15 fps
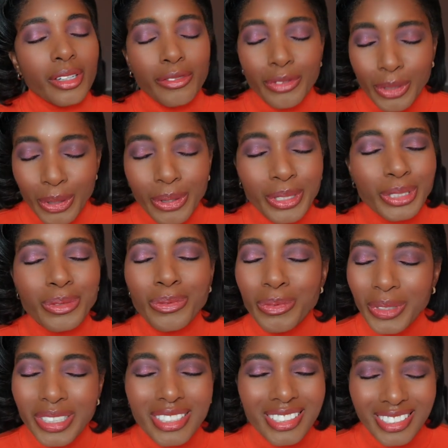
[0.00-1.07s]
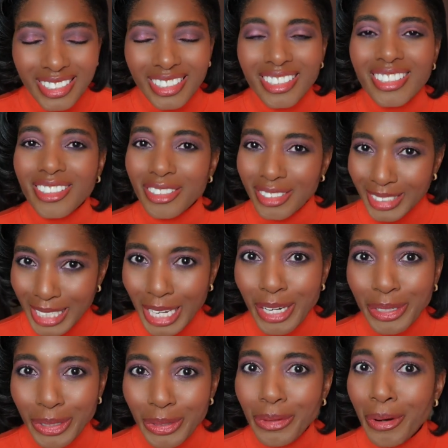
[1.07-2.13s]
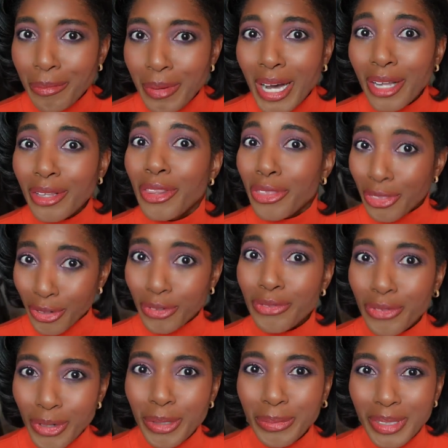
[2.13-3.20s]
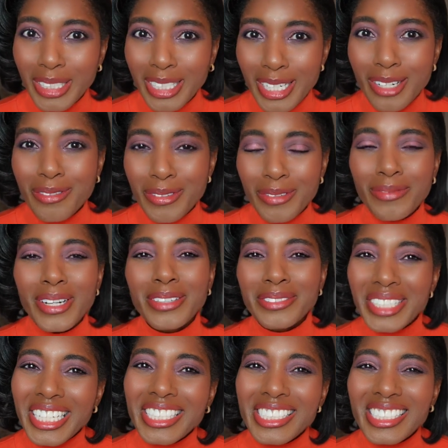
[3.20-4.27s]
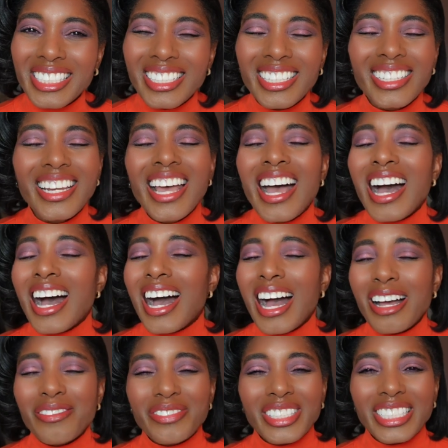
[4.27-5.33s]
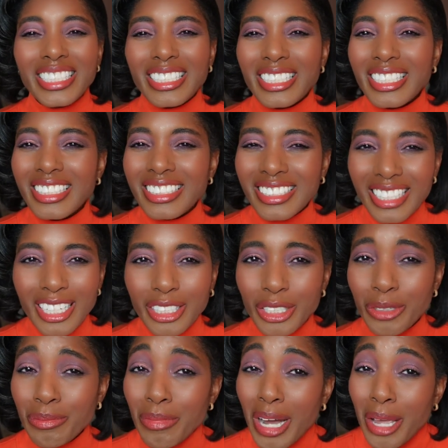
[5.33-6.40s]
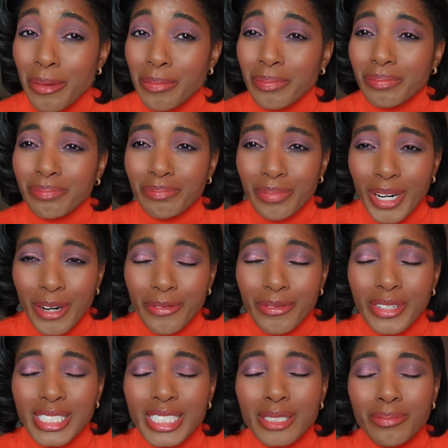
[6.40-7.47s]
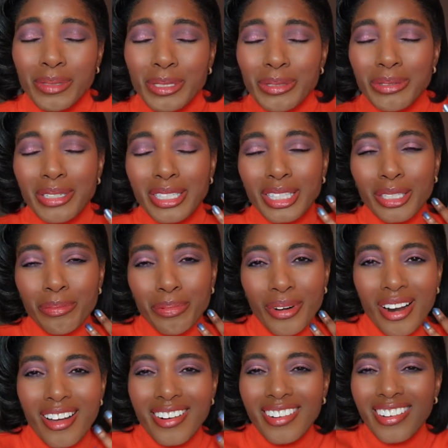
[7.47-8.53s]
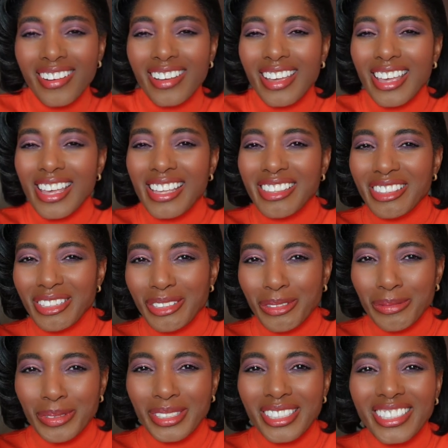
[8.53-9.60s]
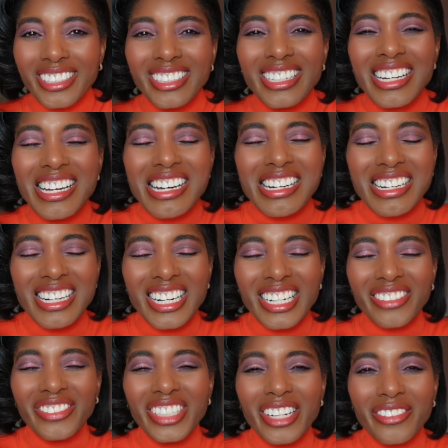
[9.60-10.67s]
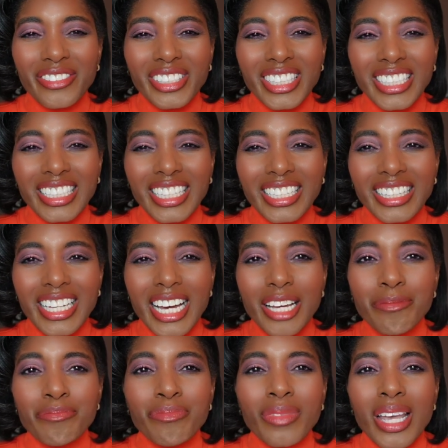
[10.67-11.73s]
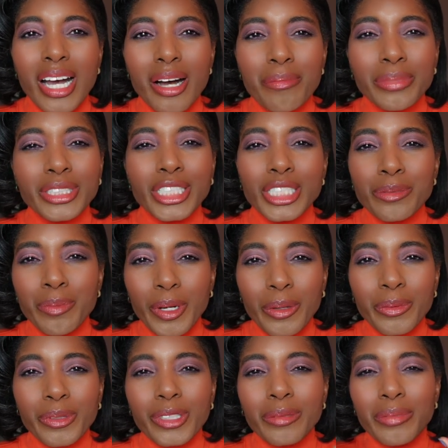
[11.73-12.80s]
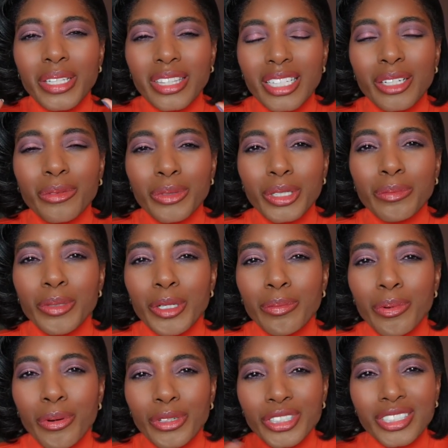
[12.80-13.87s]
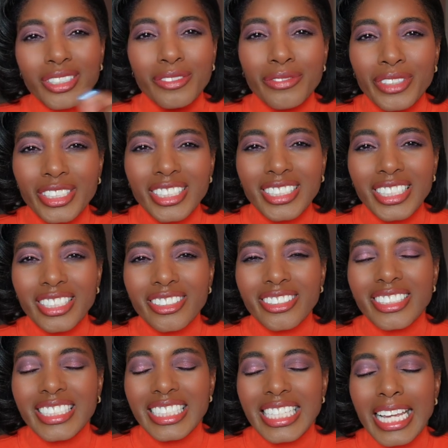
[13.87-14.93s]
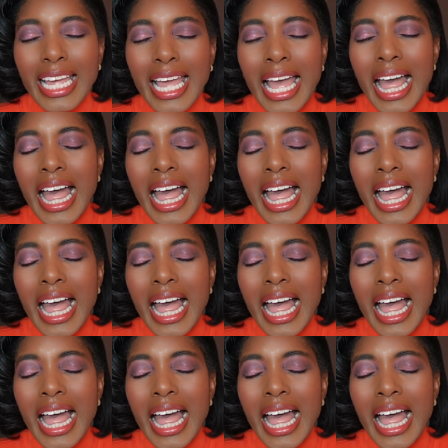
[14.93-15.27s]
of course, will still tell you about the formula of the foundation. I'm going to tell you my preference between the Prada and the Louboutin and everything like that. But just bear with me. There will be a portion of the video later in the day.